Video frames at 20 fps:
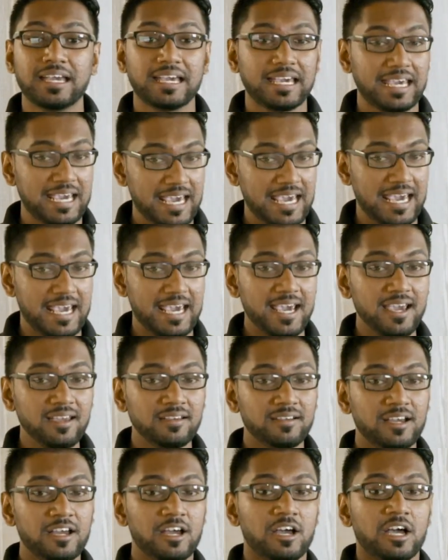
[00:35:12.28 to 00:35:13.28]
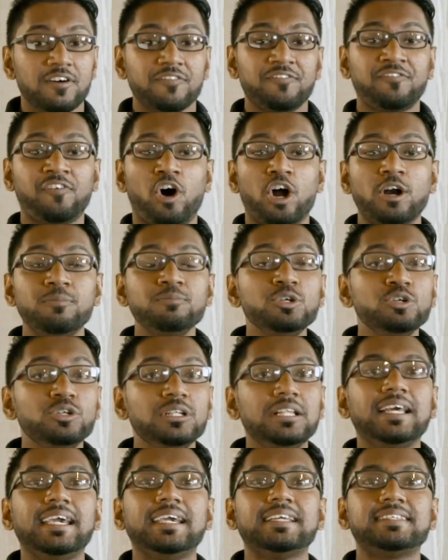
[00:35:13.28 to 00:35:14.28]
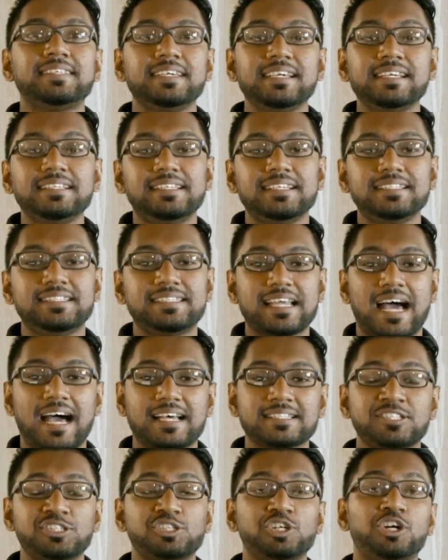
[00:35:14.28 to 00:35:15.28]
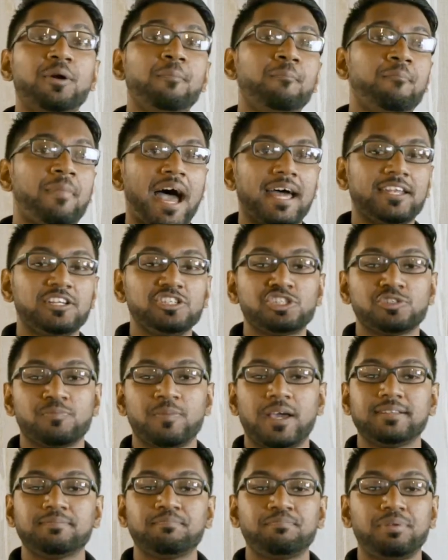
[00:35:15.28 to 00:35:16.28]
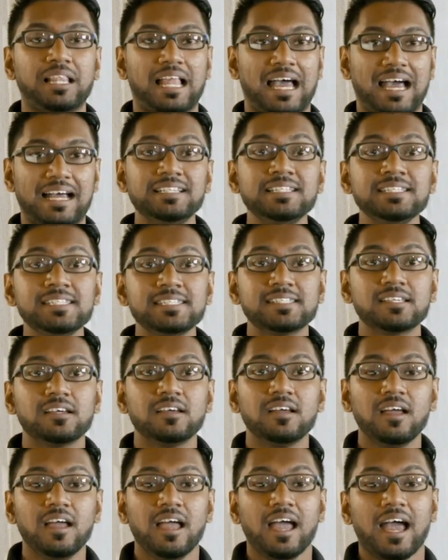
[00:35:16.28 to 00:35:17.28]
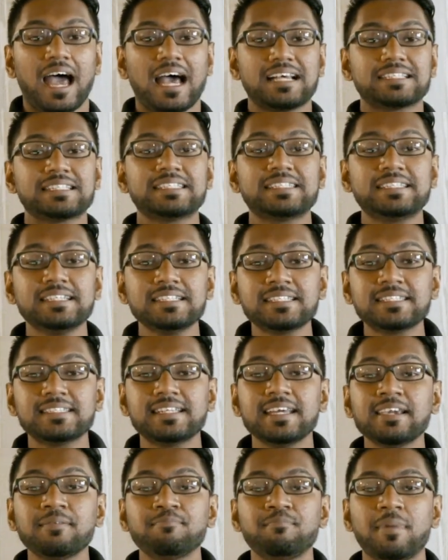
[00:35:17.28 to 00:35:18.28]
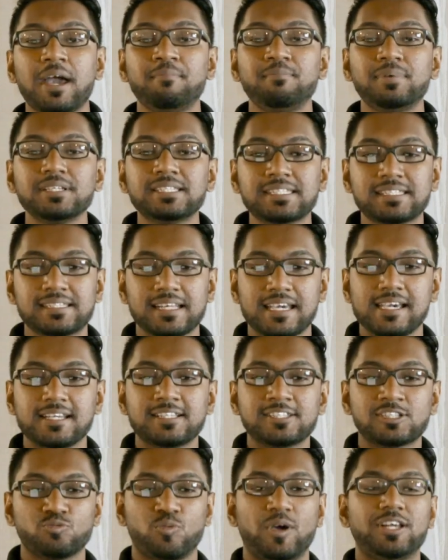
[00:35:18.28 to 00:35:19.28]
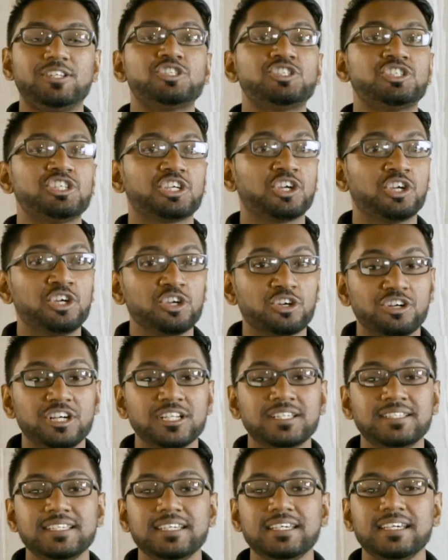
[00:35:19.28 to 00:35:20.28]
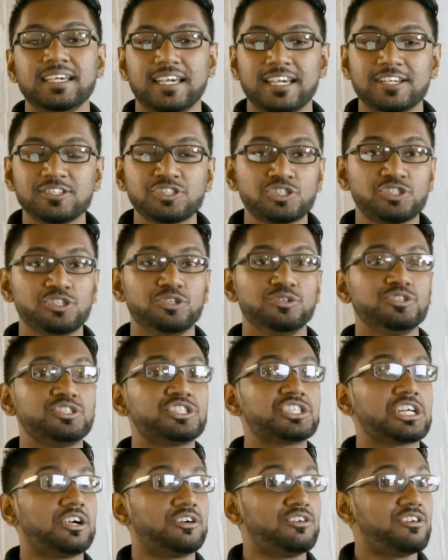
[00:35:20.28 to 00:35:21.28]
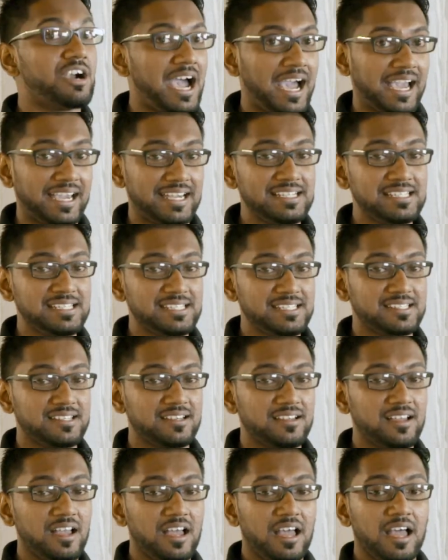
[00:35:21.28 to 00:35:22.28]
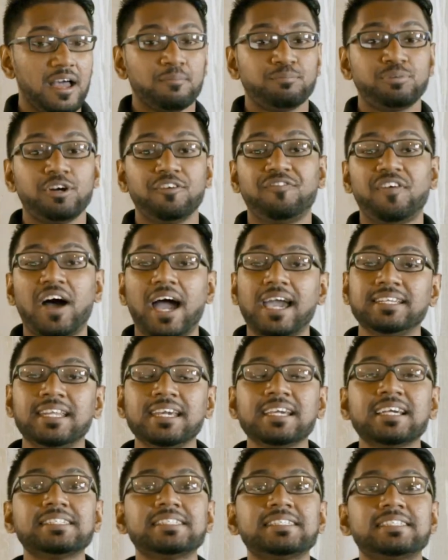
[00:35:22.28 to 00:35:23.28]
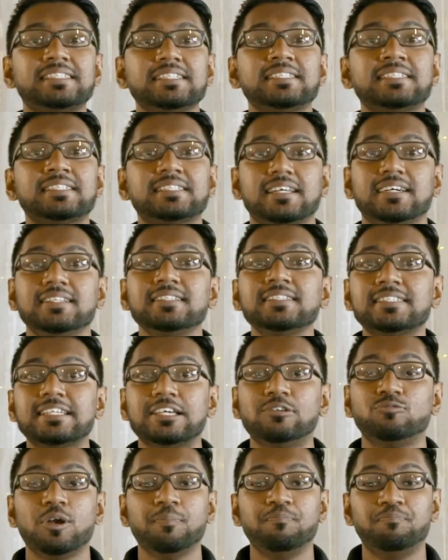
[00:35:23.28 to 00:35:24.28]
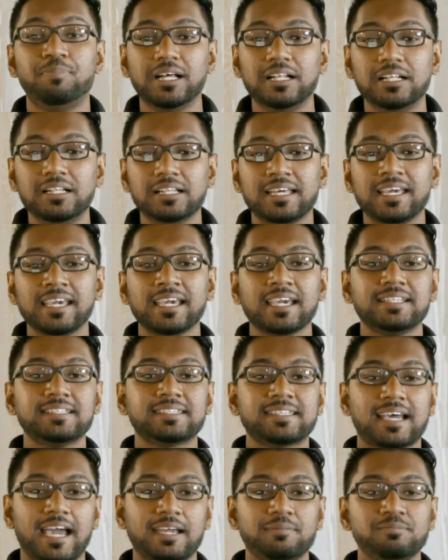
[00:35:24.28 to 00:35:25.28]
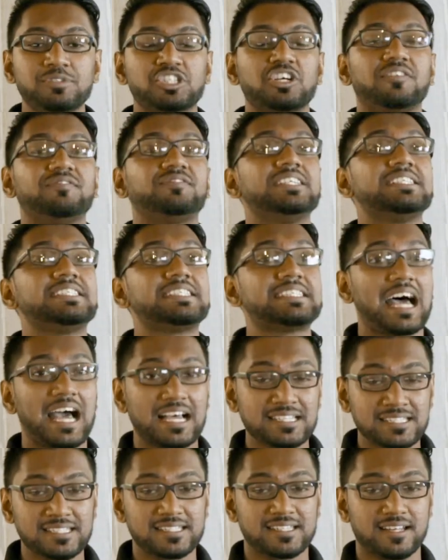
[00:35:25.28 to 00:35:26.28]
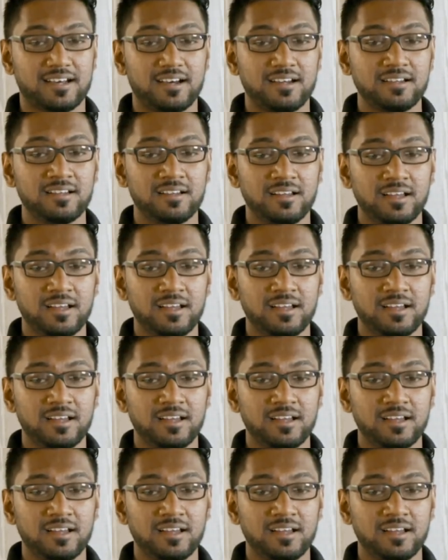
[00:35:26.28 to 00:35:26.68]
A. Formulating disaster management plans, assisting member states when security issues arise, providing assistance in rebuilding in times of disaster,